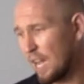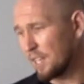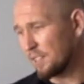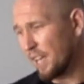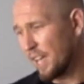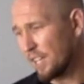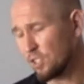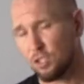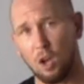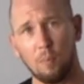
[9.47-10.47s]
and a
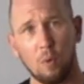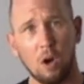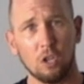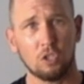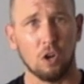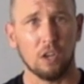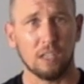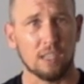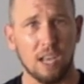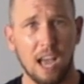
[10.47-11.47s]
stopwatch or
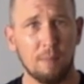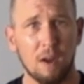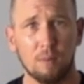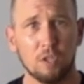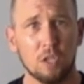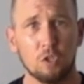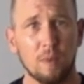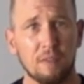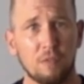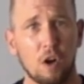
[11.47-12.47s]
a timer, I'm going to use
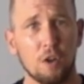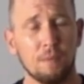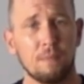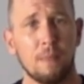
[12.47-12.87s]
my phone.